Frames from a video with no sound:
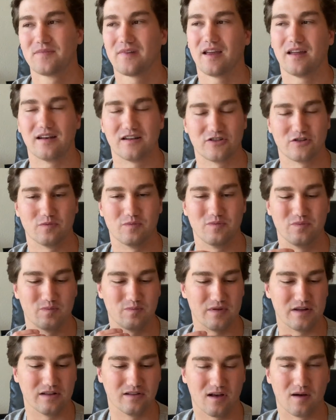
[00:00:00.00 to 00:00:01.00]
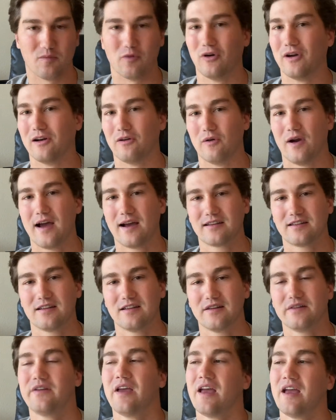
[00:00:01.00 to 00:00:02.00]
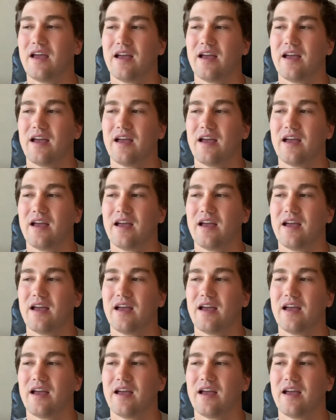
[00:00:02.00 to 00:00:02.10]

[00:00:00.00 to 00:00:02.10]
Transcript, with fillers: and it should be a lot more interactive.